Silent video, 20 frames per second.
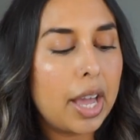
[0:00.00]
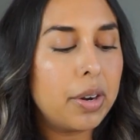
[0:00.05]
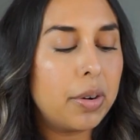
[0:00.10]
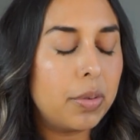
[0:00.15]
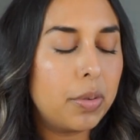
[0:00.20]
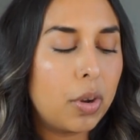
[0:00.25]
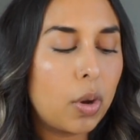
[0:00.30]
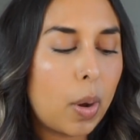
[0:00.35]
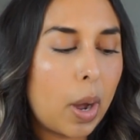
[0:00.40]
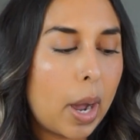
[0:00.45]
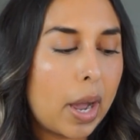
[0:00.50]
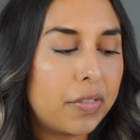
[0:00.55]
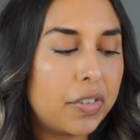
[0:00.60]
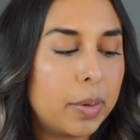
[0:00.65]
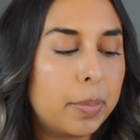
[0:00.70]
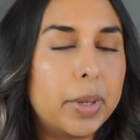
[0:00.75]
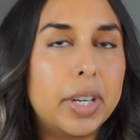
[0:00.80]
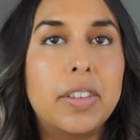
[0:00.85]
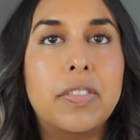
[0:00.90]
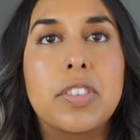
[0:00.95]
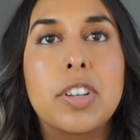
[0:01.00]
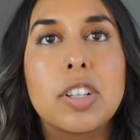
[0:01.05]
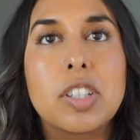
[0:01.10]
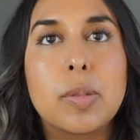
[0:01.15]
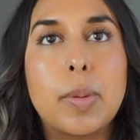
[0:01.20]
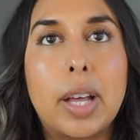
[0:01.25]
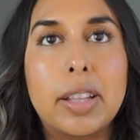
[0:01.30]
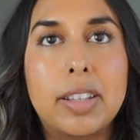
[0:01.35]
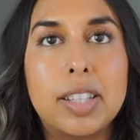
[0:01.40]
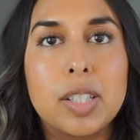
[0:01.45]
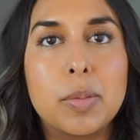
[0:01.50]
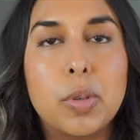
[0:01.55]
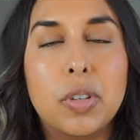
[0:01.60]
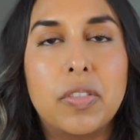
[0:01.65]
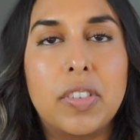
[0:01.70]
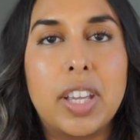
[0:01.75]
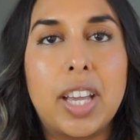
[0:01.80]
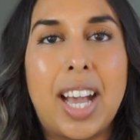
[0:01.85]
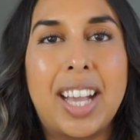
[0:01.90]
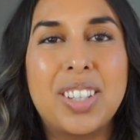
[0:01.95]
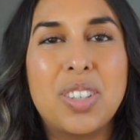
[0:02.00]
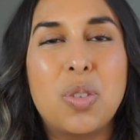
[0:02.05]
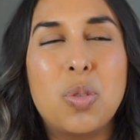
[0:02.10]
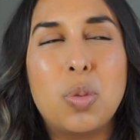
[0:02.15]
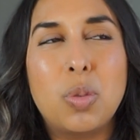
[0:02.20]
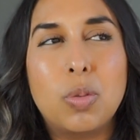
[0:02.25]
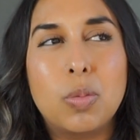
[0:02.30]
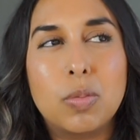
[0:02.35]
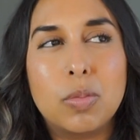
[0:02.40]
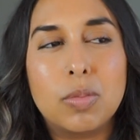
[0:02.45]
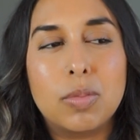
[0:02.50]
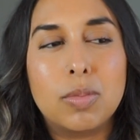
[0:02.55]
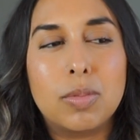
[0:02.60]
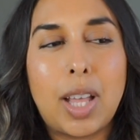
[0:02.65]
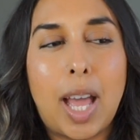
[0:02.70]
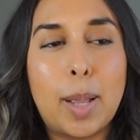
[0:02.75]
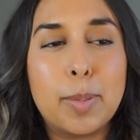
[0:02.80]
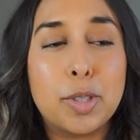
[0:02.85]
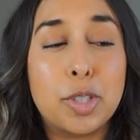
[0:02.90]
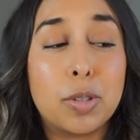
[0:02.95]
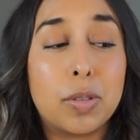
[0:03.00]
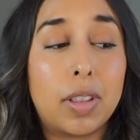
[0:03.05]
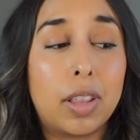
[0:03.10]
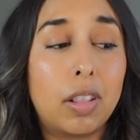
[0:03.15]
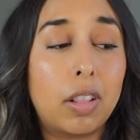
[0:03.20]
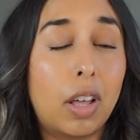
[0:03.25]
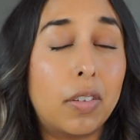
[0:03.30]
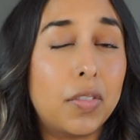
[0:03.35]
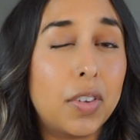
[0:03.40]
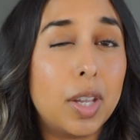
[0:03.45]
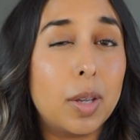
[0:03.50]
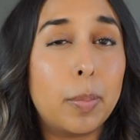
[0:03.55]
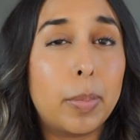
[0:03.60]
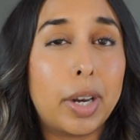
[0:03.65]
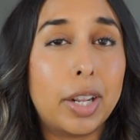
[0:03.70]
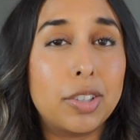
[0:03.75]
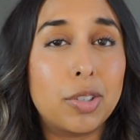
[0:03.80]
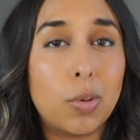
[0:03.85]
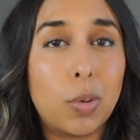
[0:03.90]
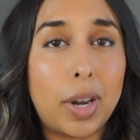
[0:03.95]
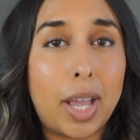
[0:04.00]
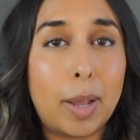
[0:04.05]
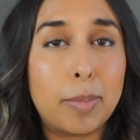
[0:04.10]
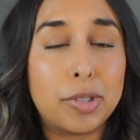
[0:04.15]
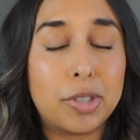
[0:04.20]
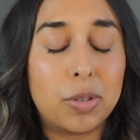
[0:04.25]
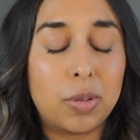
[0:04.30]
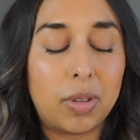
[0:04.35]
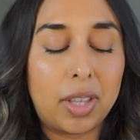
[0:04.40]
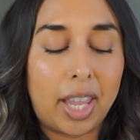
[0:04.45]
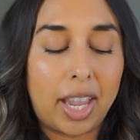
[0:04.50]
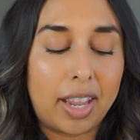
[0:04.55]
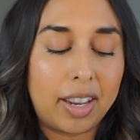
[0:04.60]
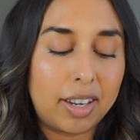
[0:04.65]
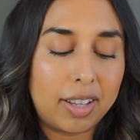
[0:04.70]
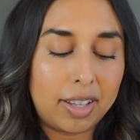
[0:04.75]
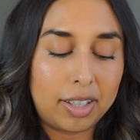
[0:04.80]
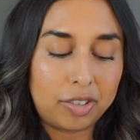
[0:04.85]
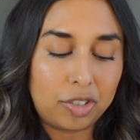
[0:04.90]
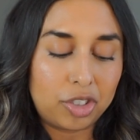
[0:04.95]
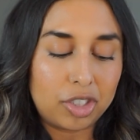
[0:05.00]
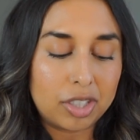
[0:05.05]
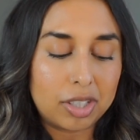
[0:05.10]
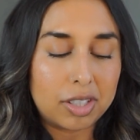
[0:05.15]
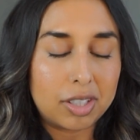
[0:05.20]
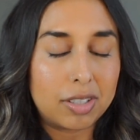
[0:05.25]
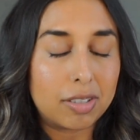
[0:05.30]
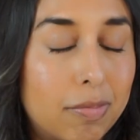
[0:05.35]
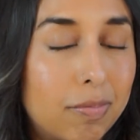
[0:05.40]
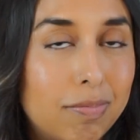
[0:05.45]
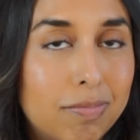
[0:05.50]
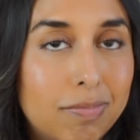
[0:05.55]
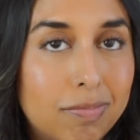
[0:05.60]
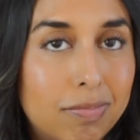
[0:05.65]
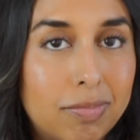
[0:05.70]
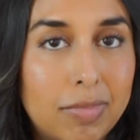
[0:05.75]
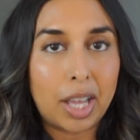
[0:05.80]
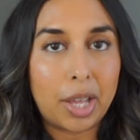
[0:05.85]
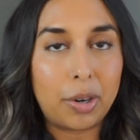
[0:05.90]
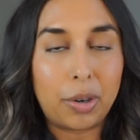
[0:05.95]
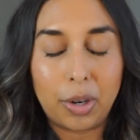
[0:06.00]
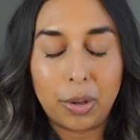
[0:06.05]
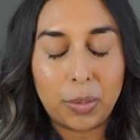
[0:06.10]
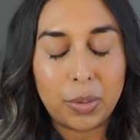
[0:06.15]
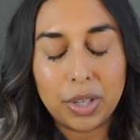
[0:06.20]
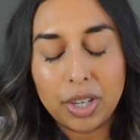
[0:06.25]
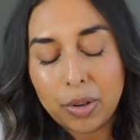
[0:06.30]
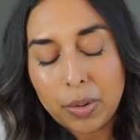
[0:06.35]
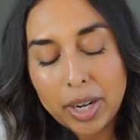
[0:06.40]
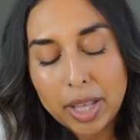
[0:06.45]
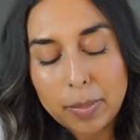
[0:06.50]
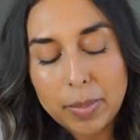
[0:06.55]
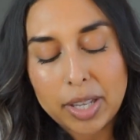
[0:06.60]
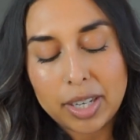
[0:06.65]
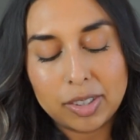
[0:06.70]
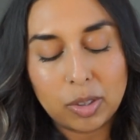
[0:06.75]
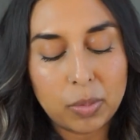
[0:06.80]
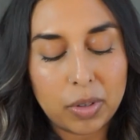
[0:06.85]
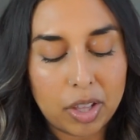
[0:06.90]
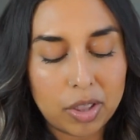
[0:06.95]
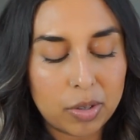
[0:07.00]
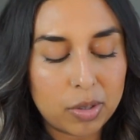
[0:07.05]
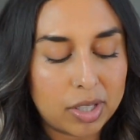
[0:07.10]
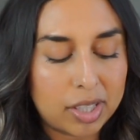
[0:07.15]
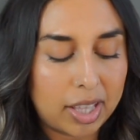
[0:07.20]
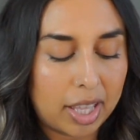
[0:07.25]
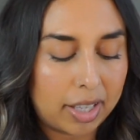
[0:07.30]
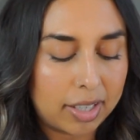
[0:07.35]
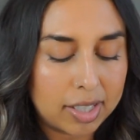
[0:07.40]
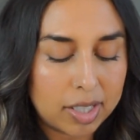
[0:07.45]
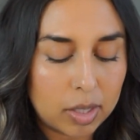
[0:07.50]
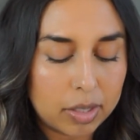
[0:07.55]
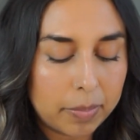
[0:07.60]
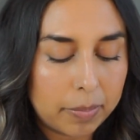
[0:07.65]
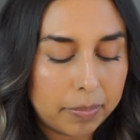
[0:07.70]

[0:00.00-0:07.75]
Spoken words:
I don't know how everybody feels about this movie. I don't absolutely love it, but I don't absolutely hate it. It's just, I don't know. You know what I mean? It's one of those things.